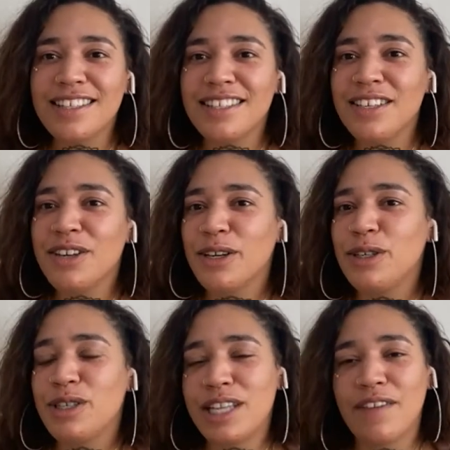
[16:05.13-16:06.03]
You know, you
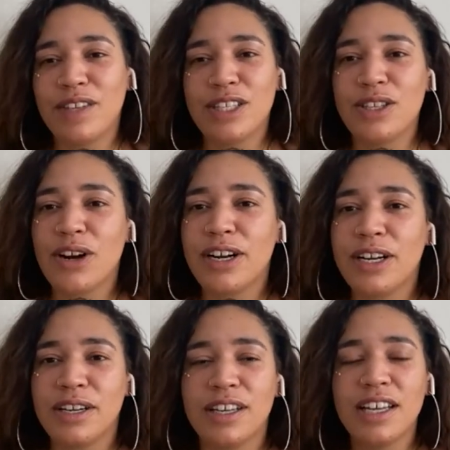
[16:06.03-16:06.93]
just have to start,
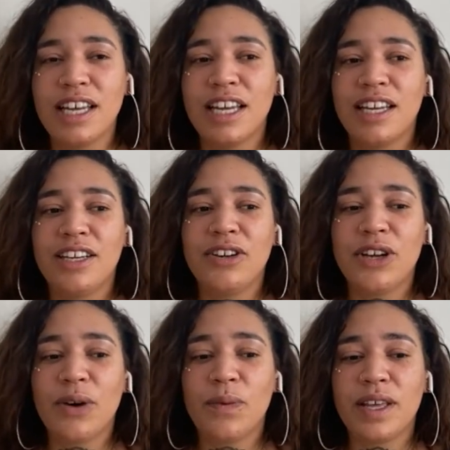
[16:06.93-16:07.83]
you
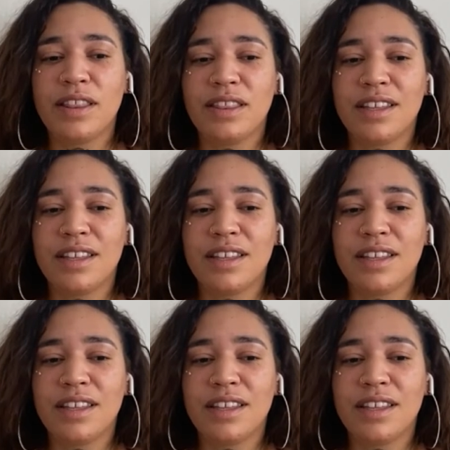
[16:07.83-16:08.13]
know, with